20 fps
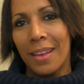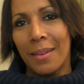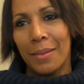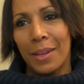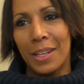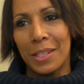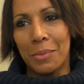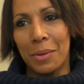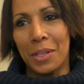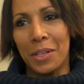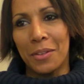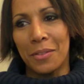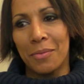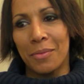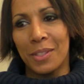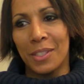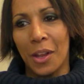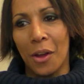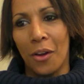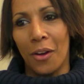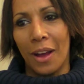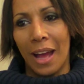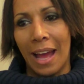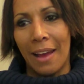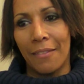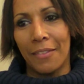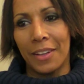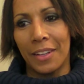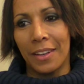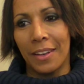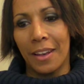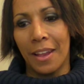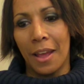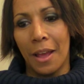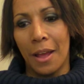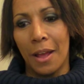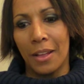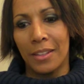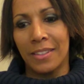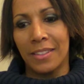Because when you start
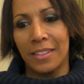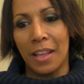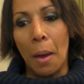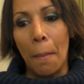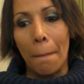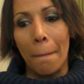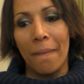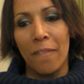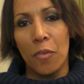having some